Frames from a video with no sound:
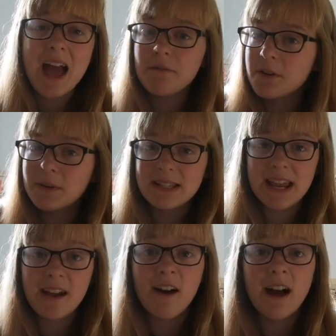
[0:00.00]
Everyone's
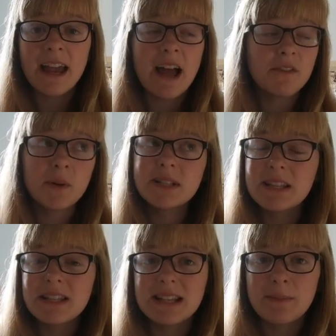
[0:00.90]
saying hi,
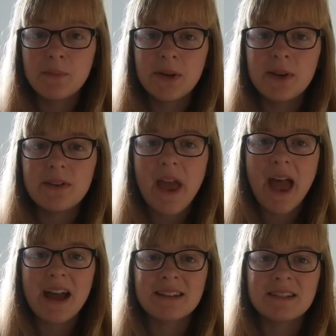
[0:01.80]
everyone's in the same boat,
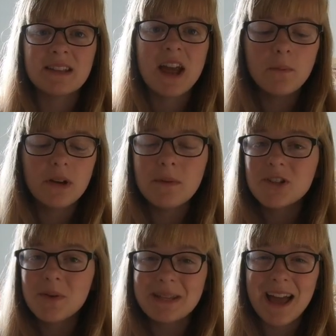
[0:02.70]
and you can pretty
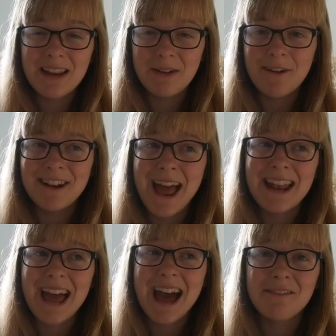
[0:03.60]
much go up to anyone
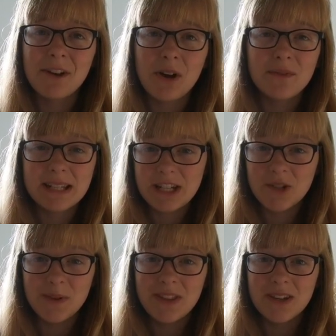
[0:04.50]
and have a
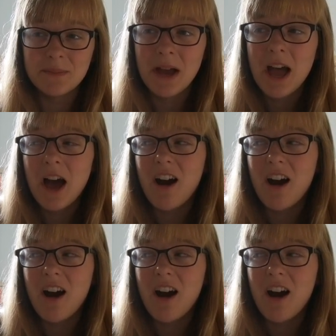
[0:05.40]
conversation with them.